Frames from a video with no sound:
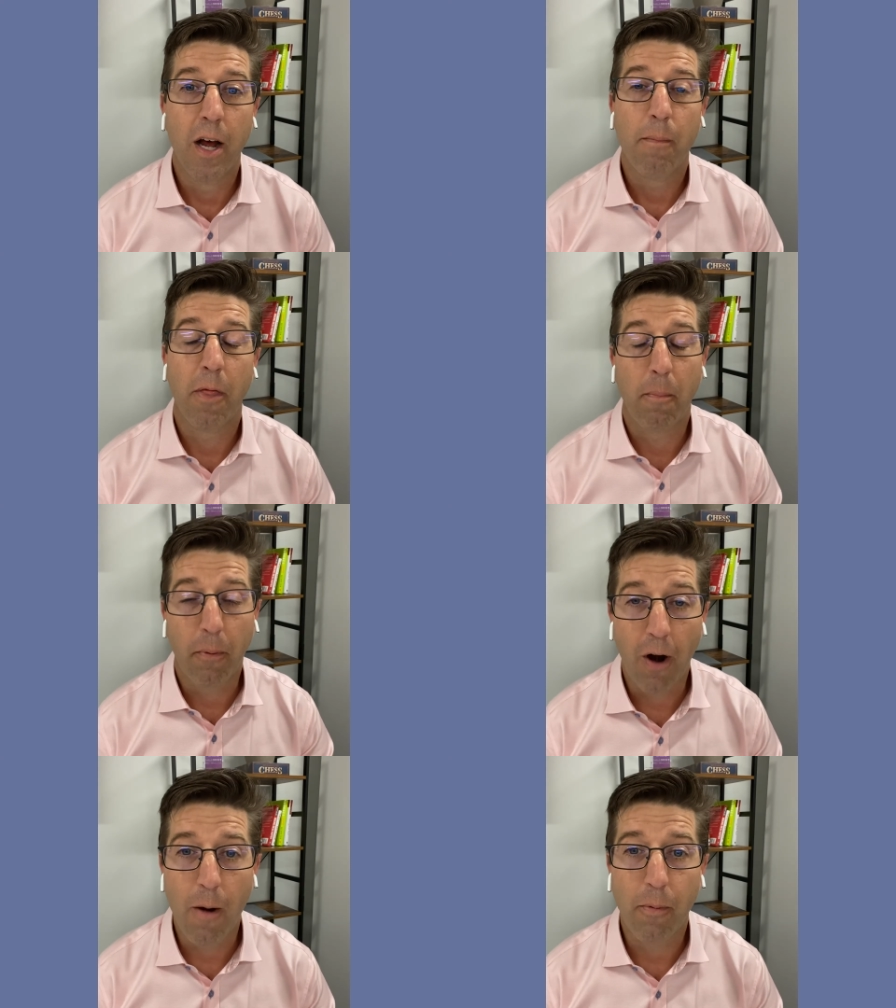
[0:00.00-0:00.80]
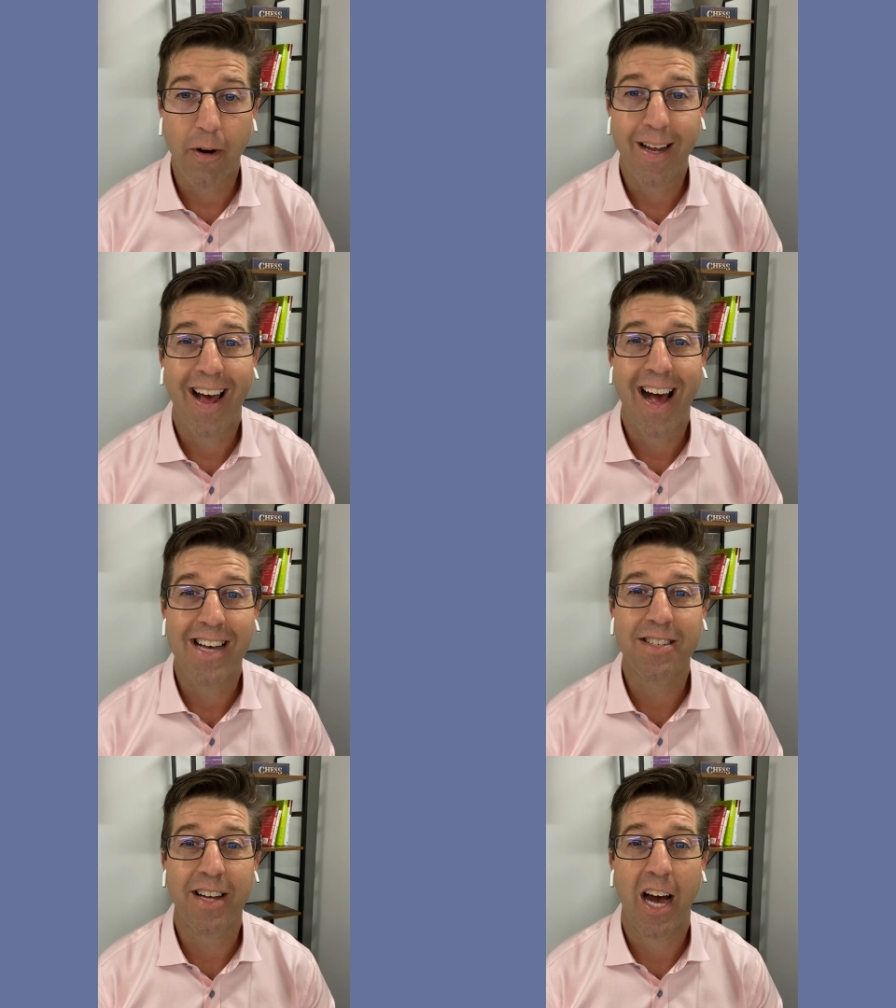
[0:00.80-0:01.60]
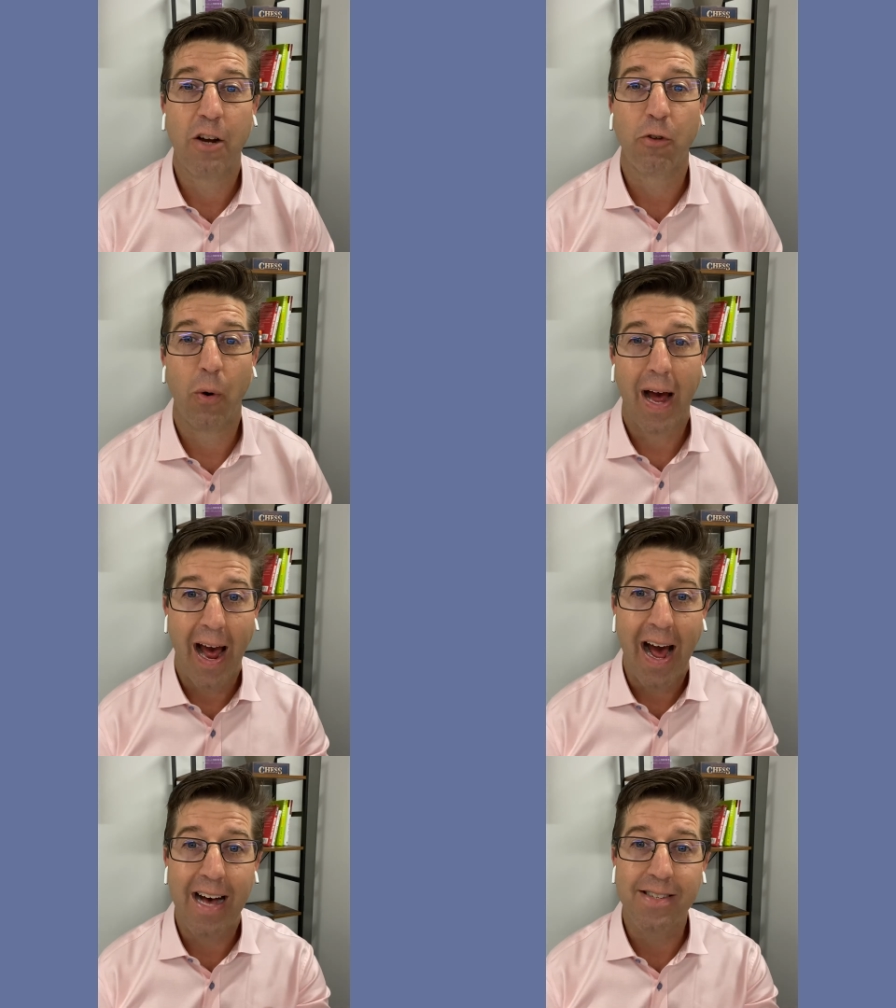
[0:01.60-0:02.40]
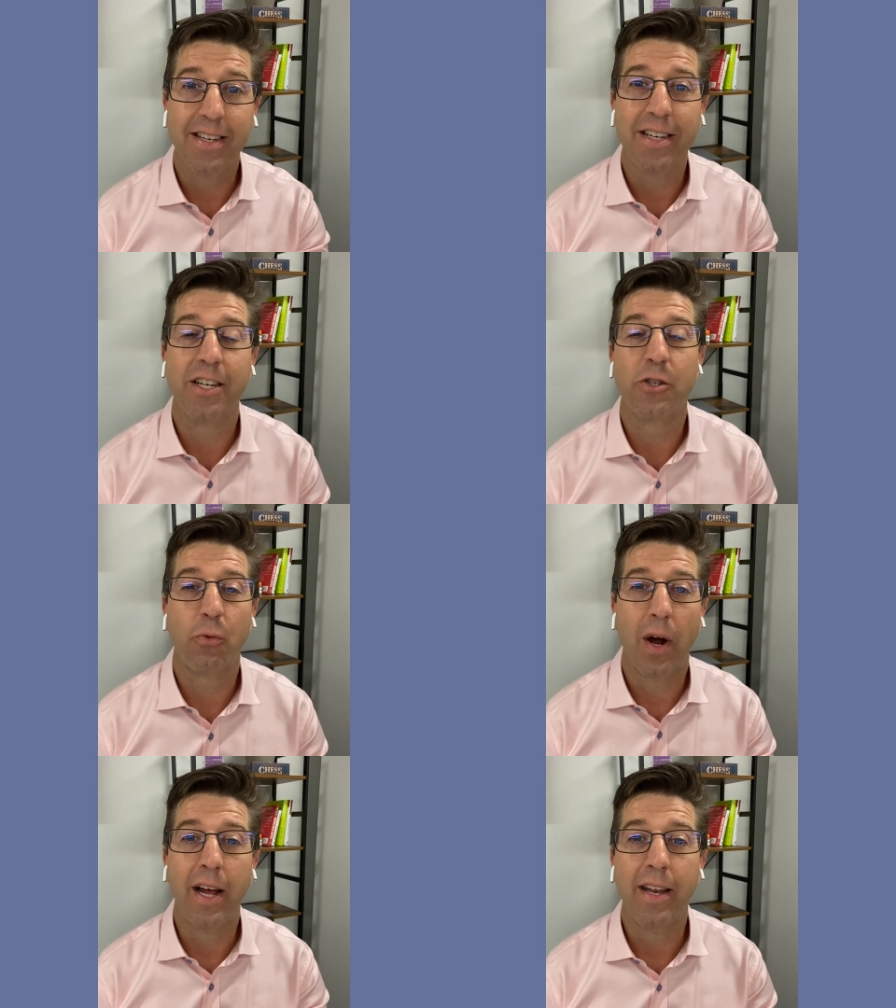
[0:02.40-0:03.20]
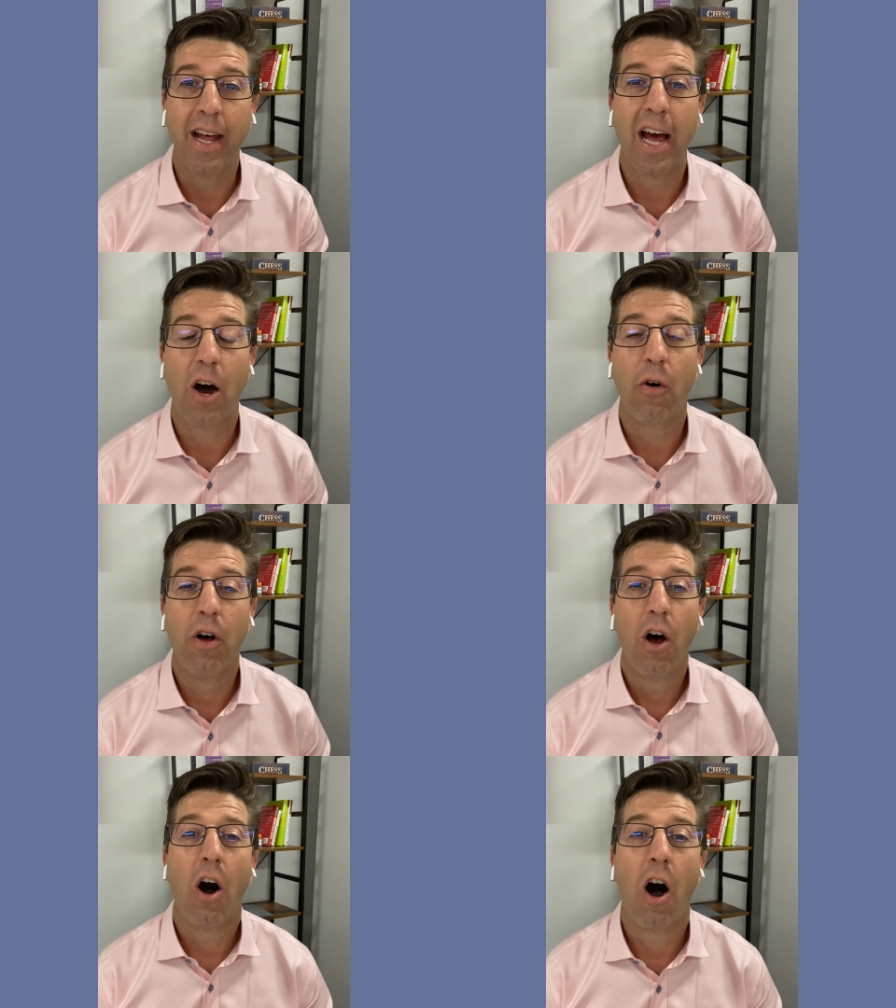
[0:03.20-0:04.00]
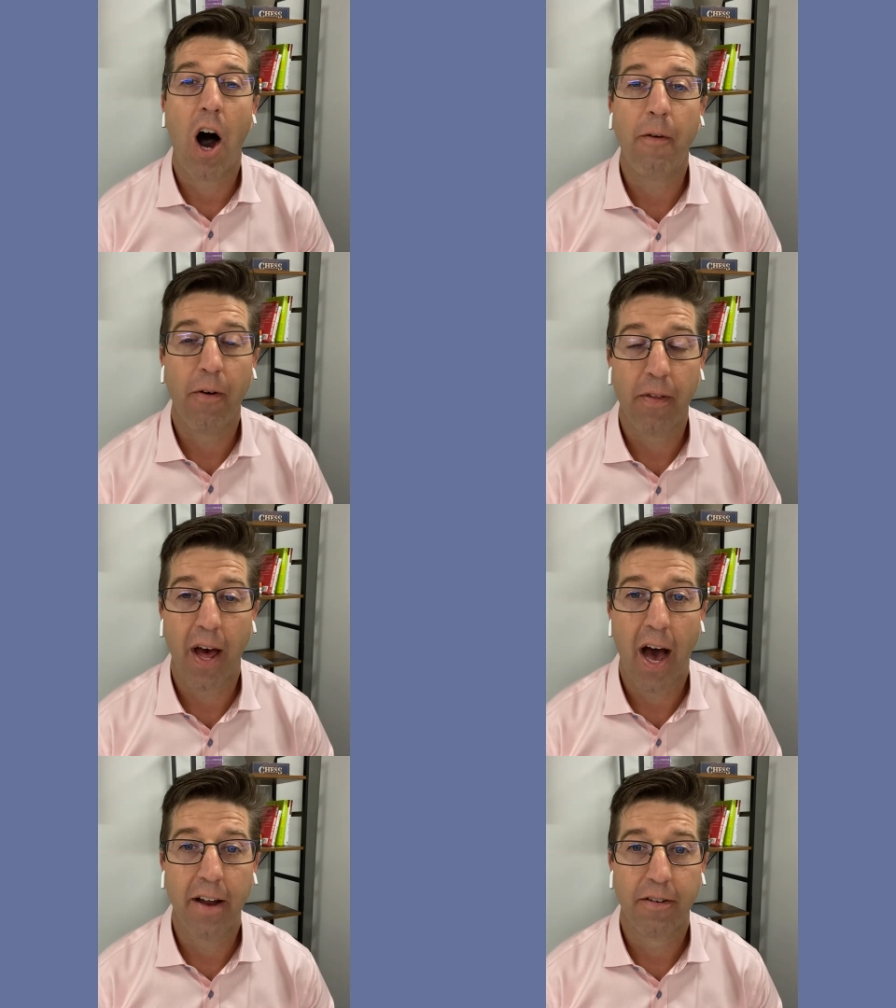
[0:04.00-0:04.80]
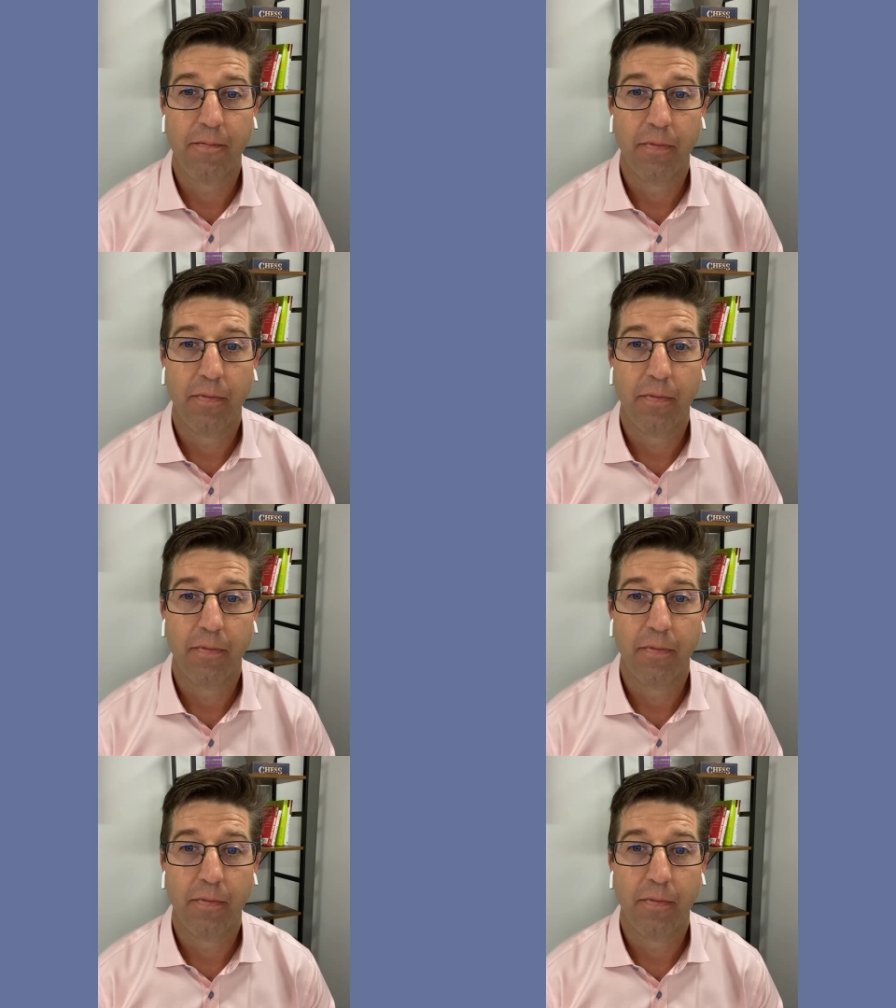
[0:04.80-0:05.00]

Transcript: But the property has to cash flow as is right now off of that.